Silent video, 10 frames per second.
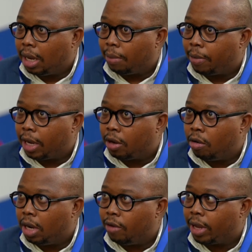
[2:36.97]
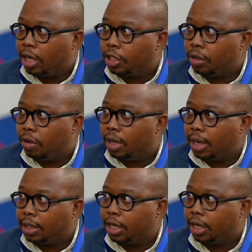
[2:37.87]
upgrading or leveraging on
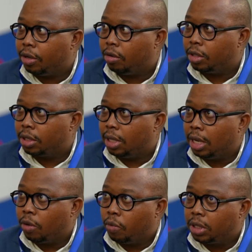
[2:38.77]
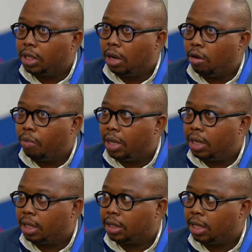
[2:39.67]
that technology, which now
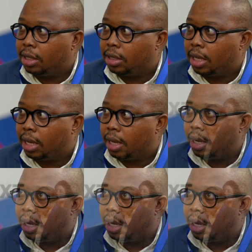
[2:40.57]
OpenText has uh,